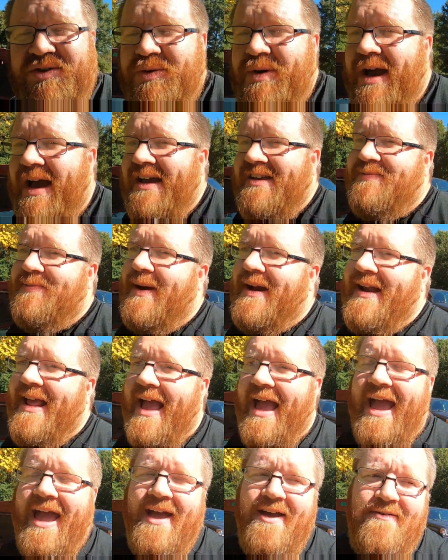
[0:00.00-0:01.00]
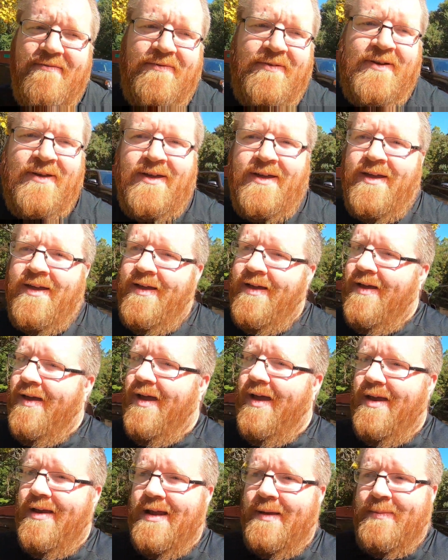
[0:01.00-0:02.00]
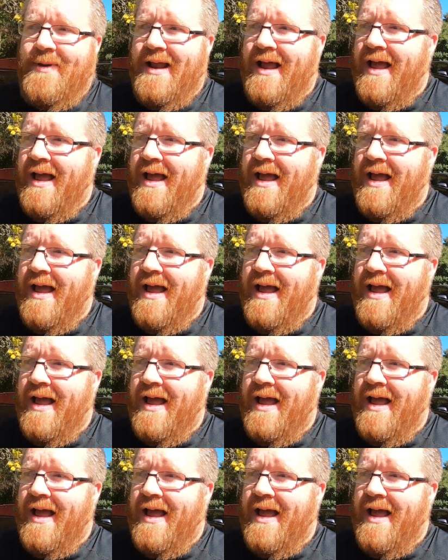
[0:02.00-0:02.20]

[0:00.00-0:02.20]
you guys might have. And I mean,